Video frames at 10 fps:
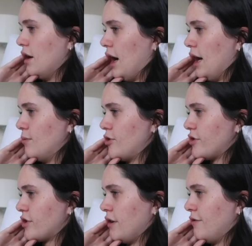I'm
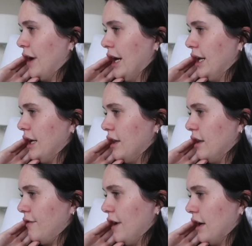just confining in
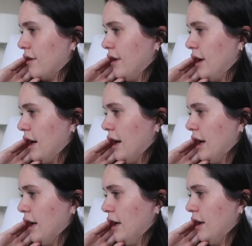the fact that
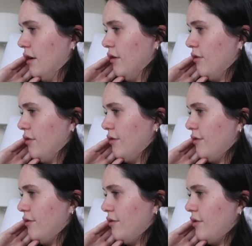I
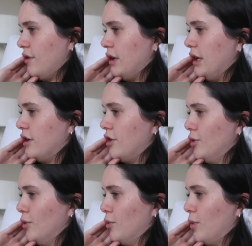need a
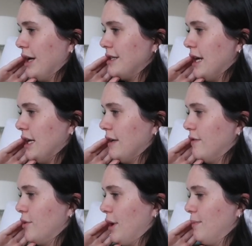new white tank,
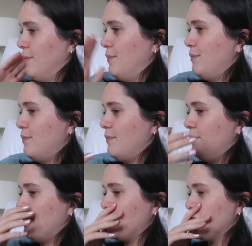even though I
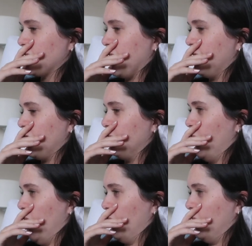just kind of already bought